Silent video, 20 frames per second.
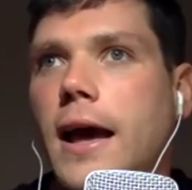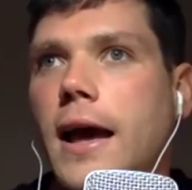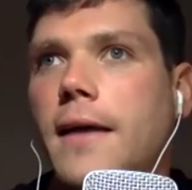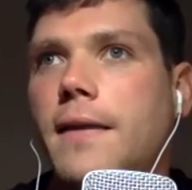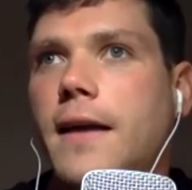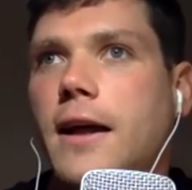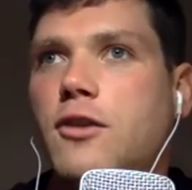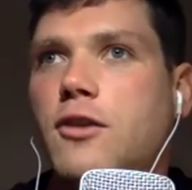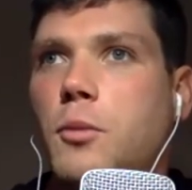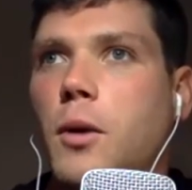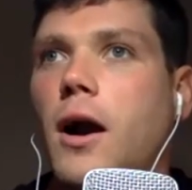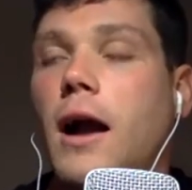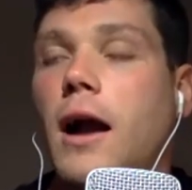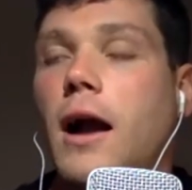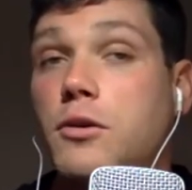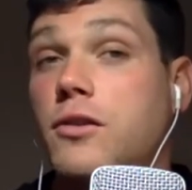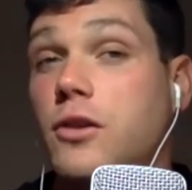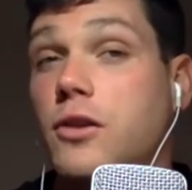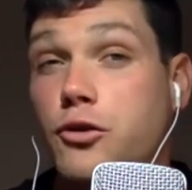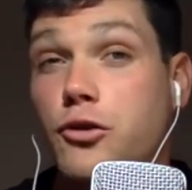And that's where I
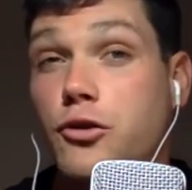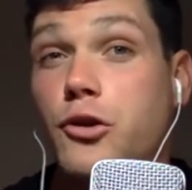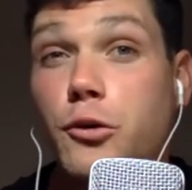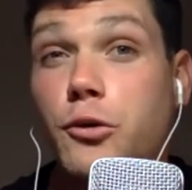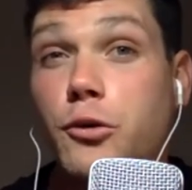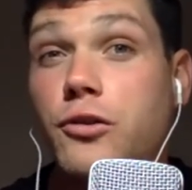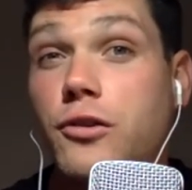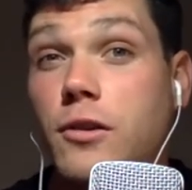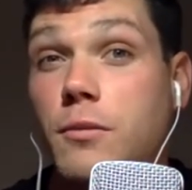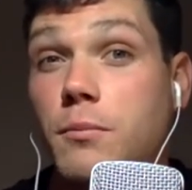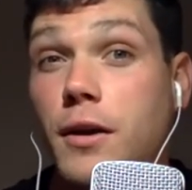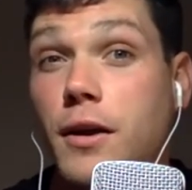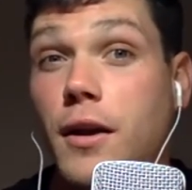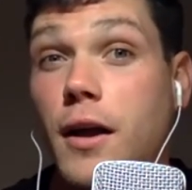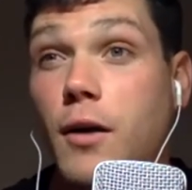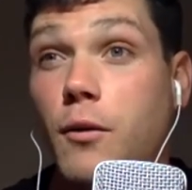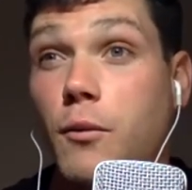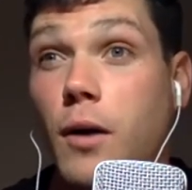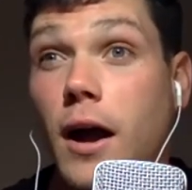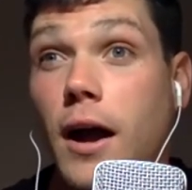was introduced to
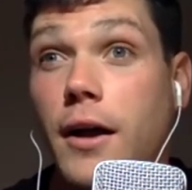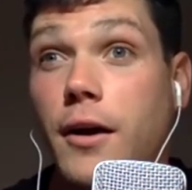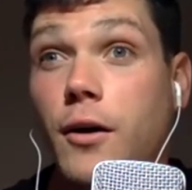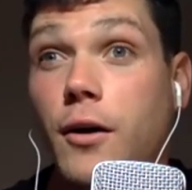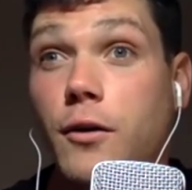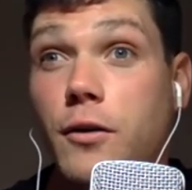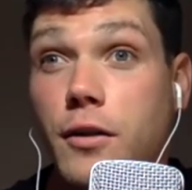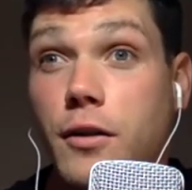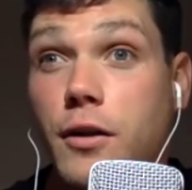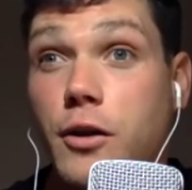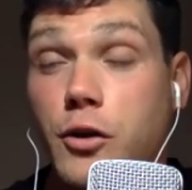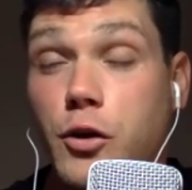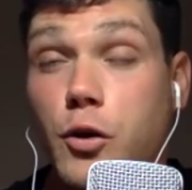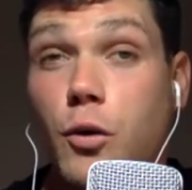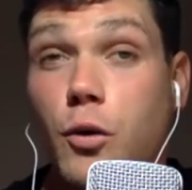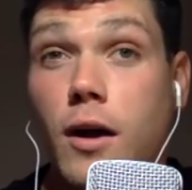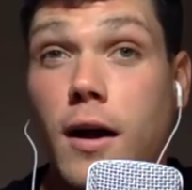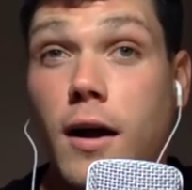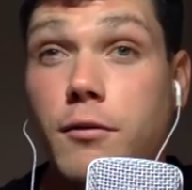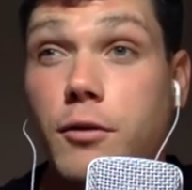Midnight Rider,
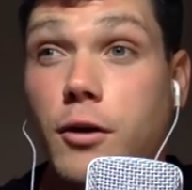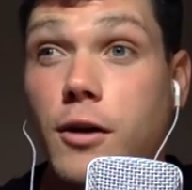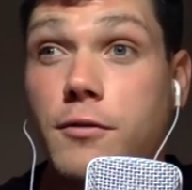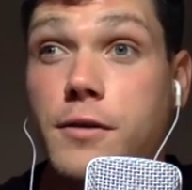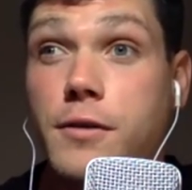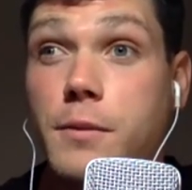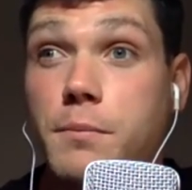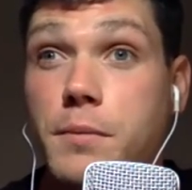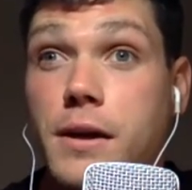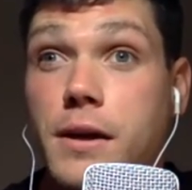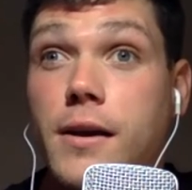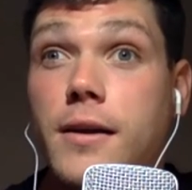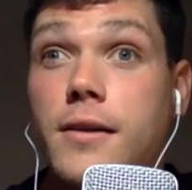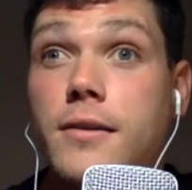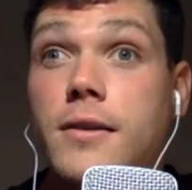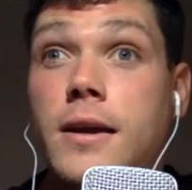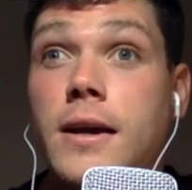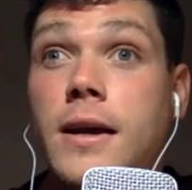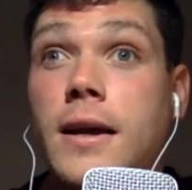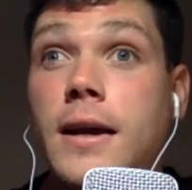your cover of it,
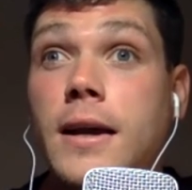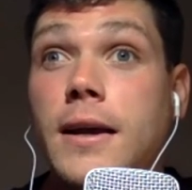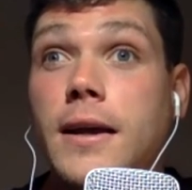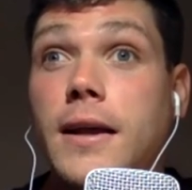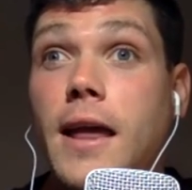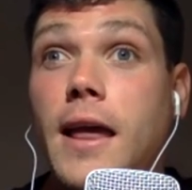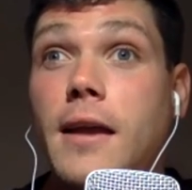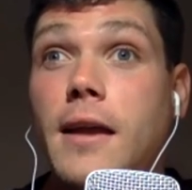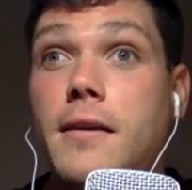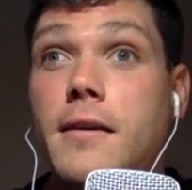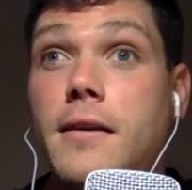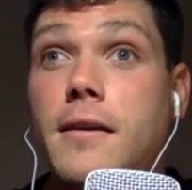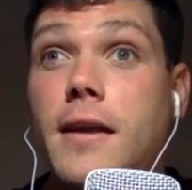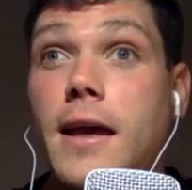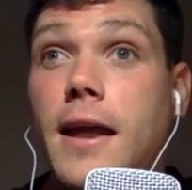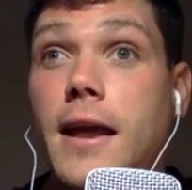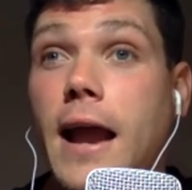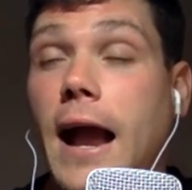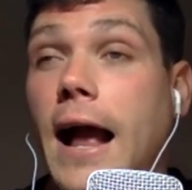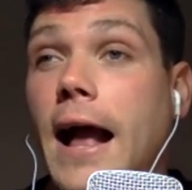because
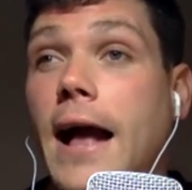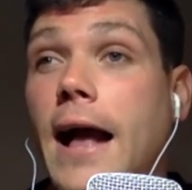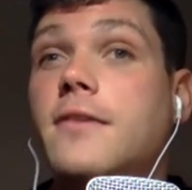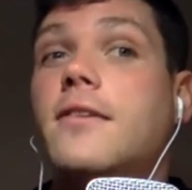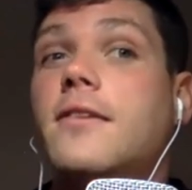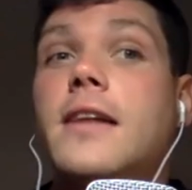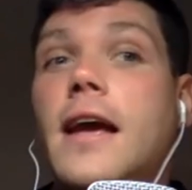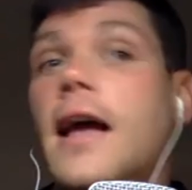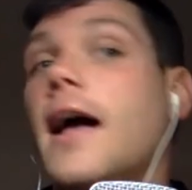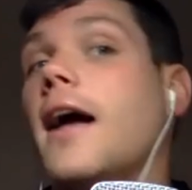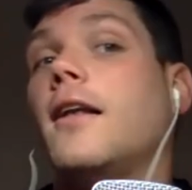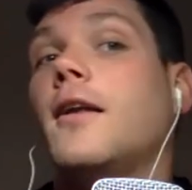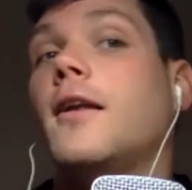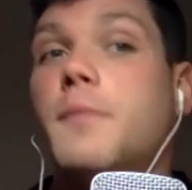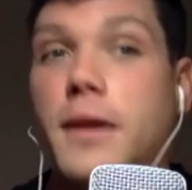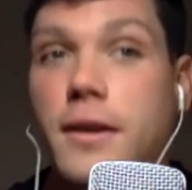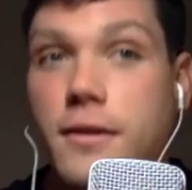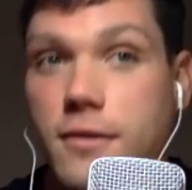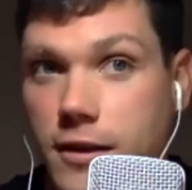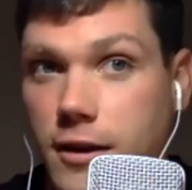it has the
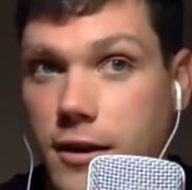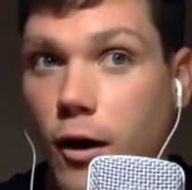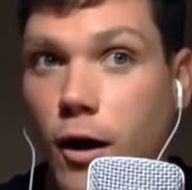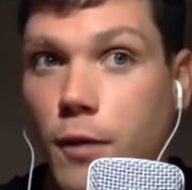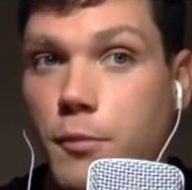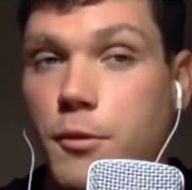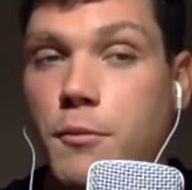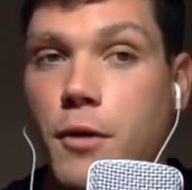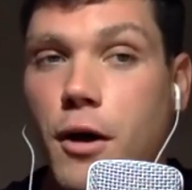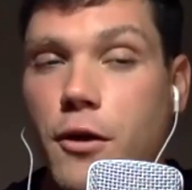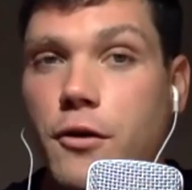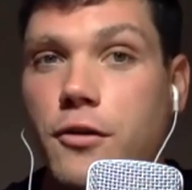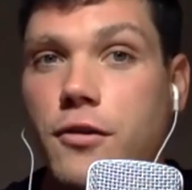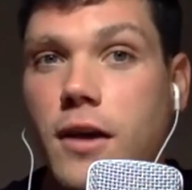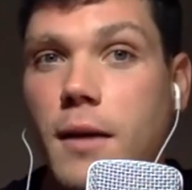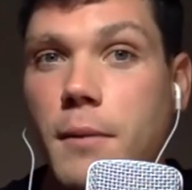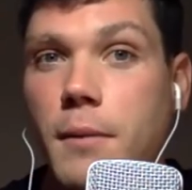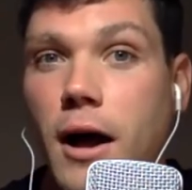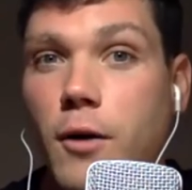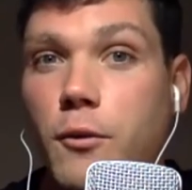elements that Allman Brothers
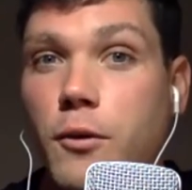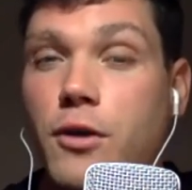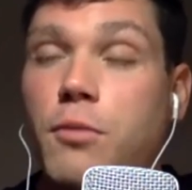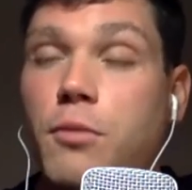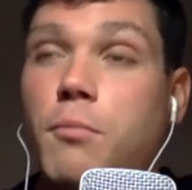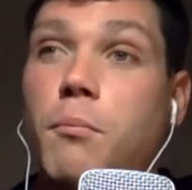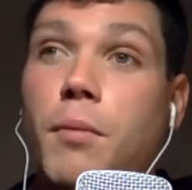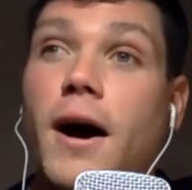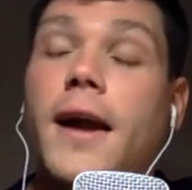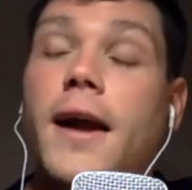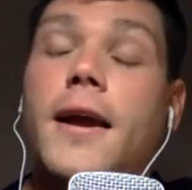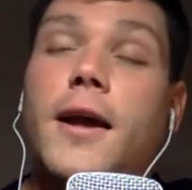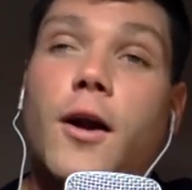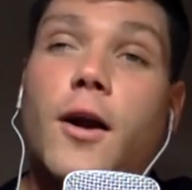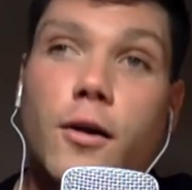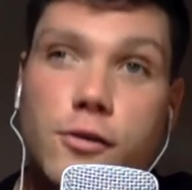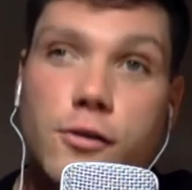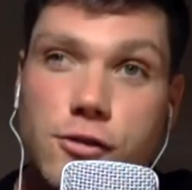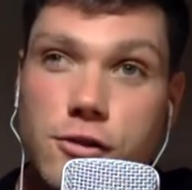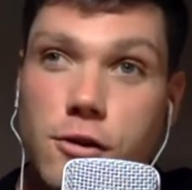came out with, but it
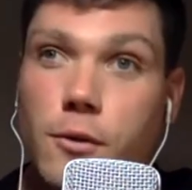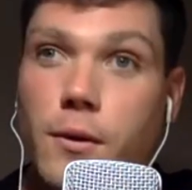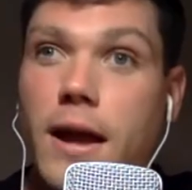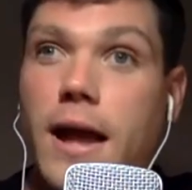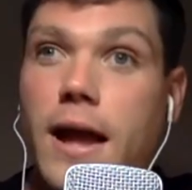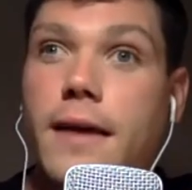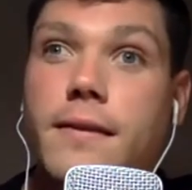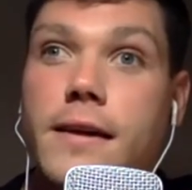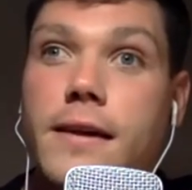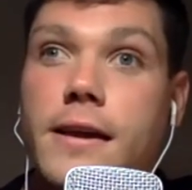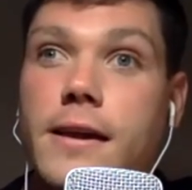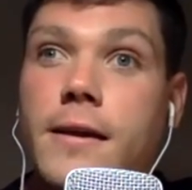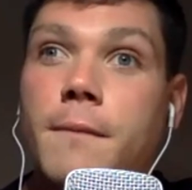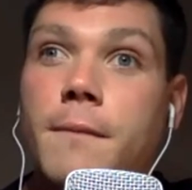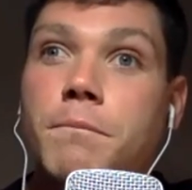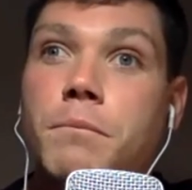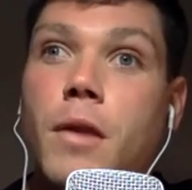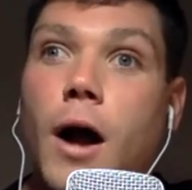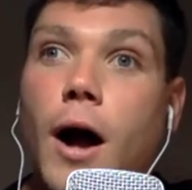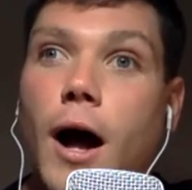also had the
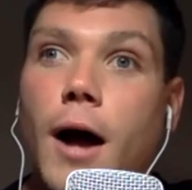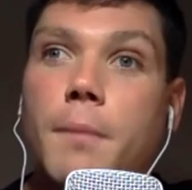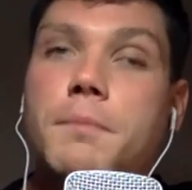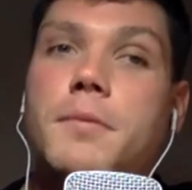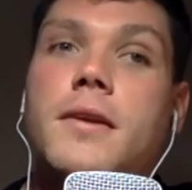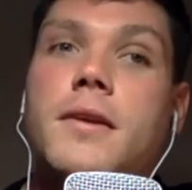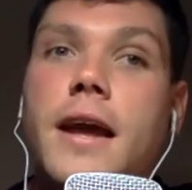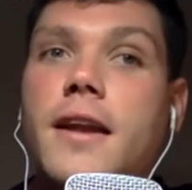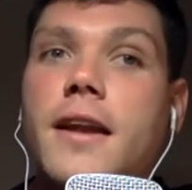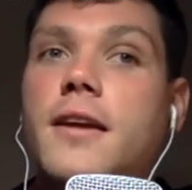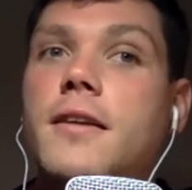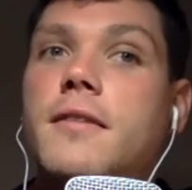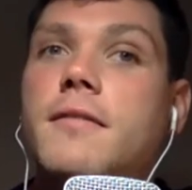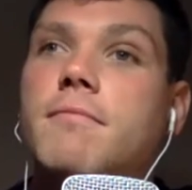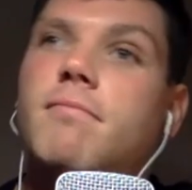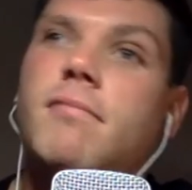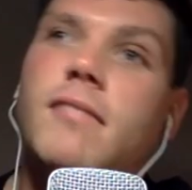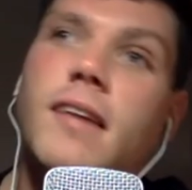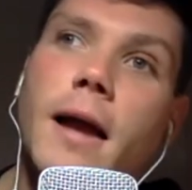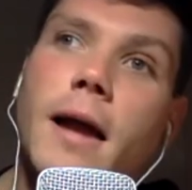updated
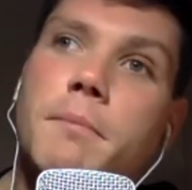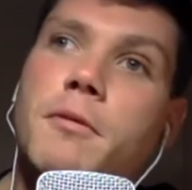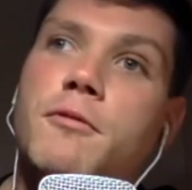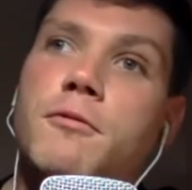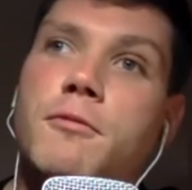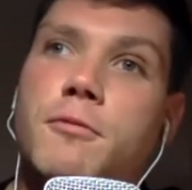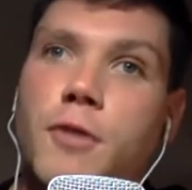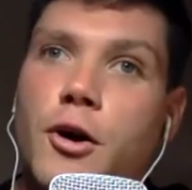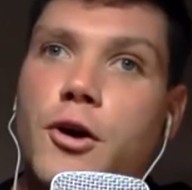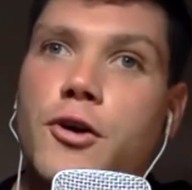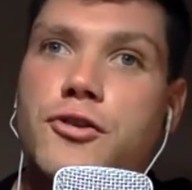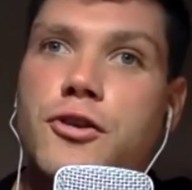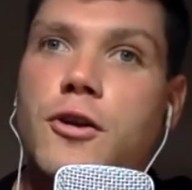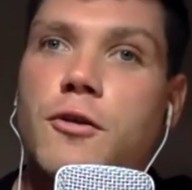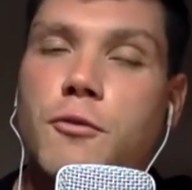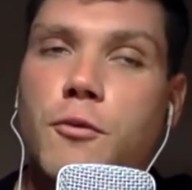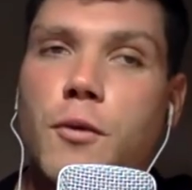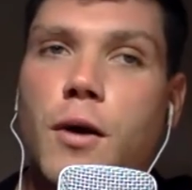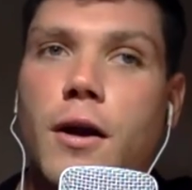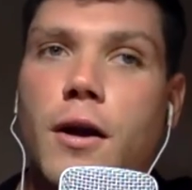type of version
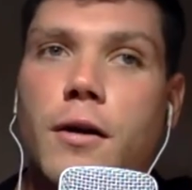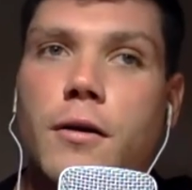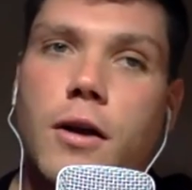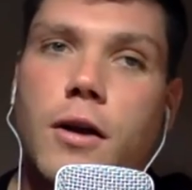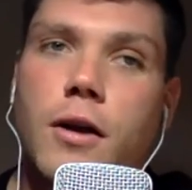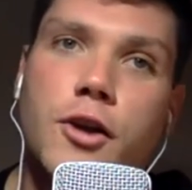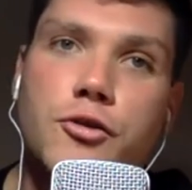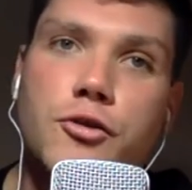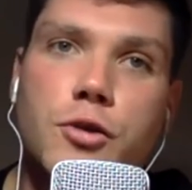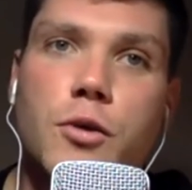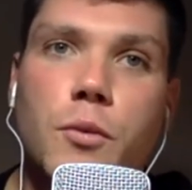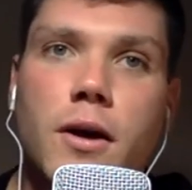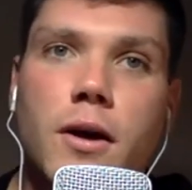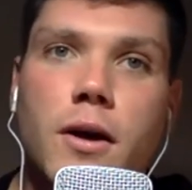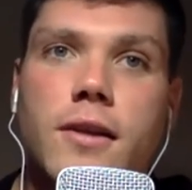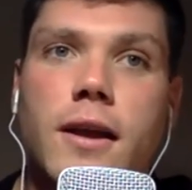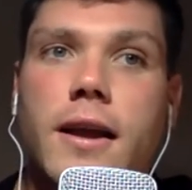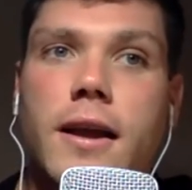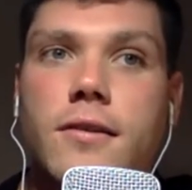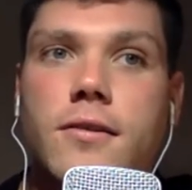of where country
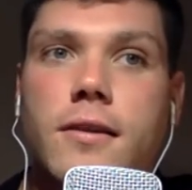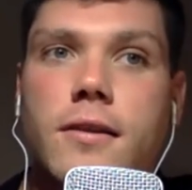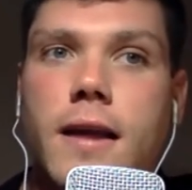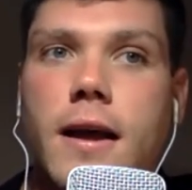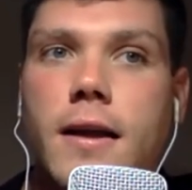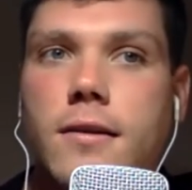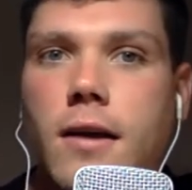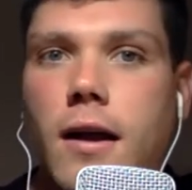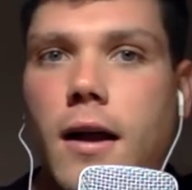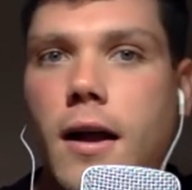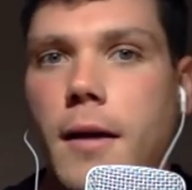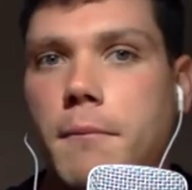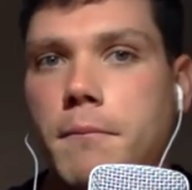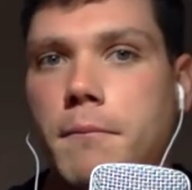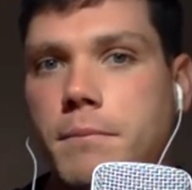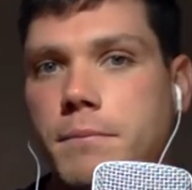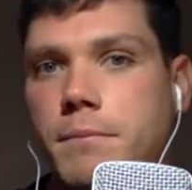was, I guess, at that time.